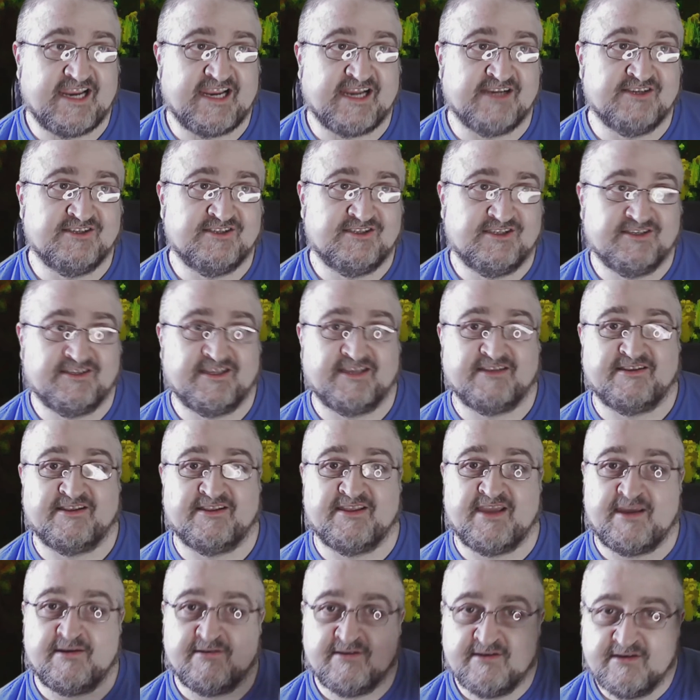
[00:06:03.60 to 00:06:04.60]
into the, like,
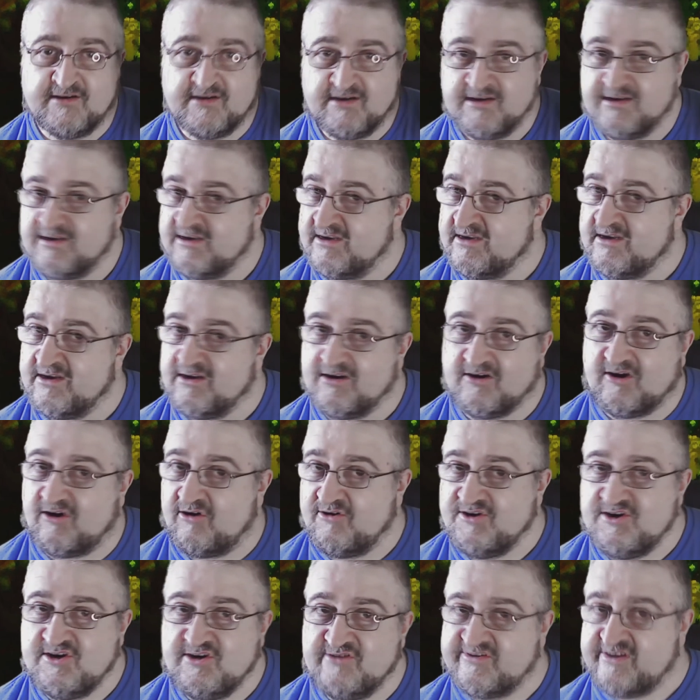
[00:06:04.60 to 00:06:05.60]
the
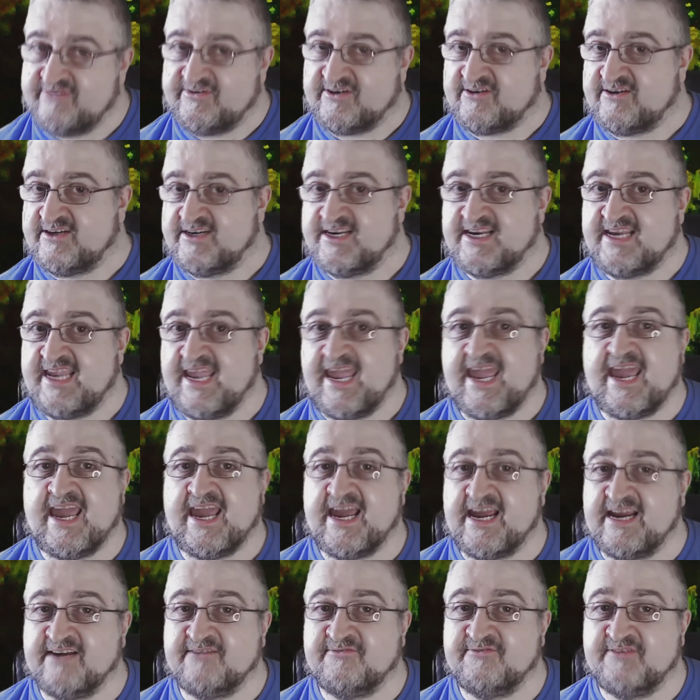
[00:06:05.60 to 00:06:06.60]
all you're ever going to get
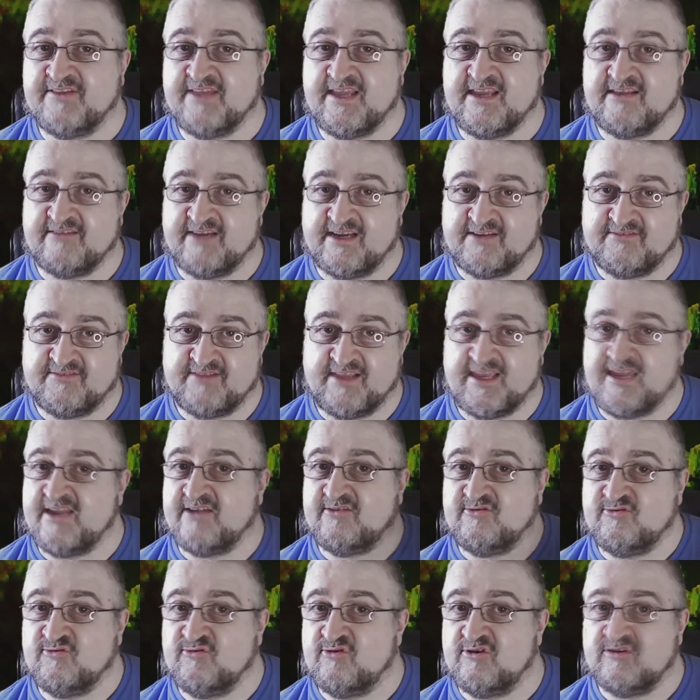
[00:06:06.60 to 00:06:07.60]
of the like the
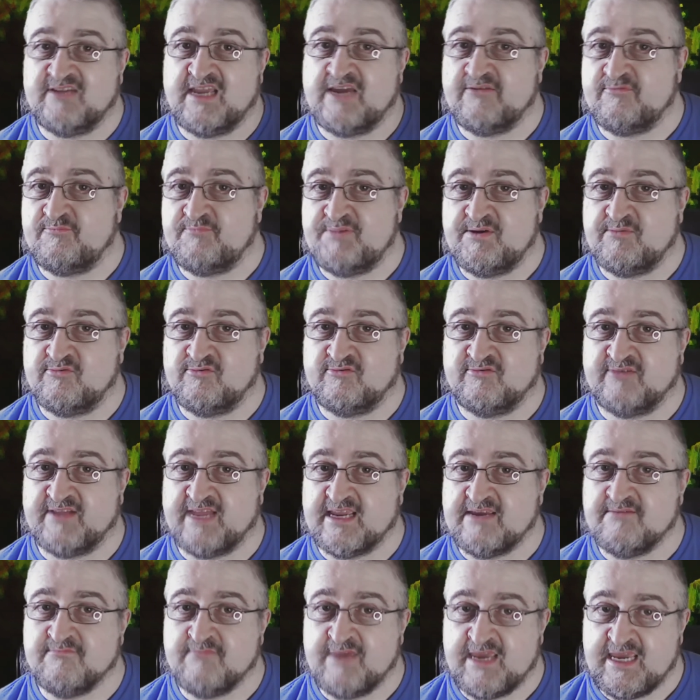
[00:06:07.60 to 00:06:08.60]
lower level people
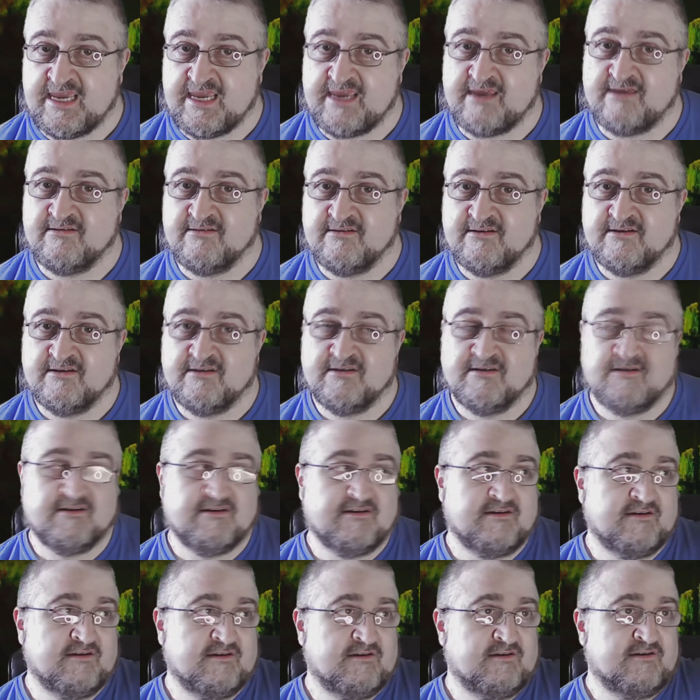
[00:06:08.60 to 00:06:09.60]
like me."
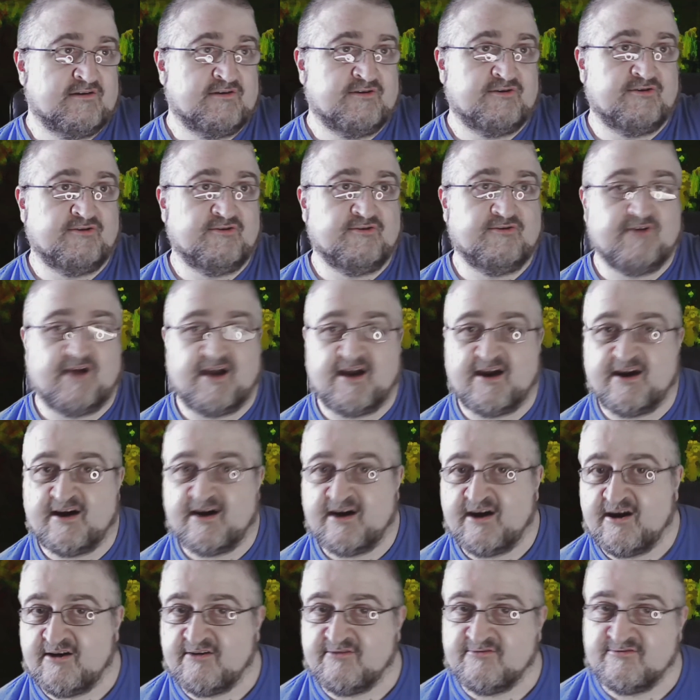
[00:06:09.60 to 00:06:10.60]
who
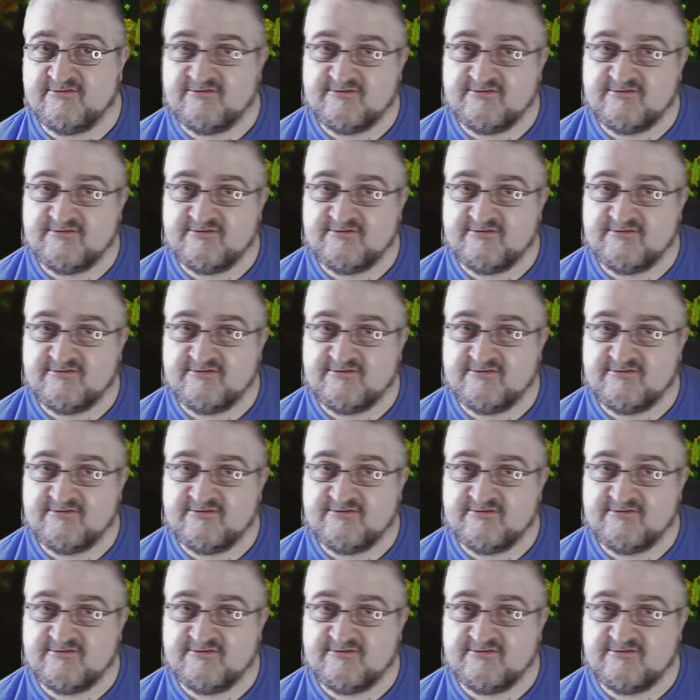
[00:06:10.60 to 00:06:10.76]
are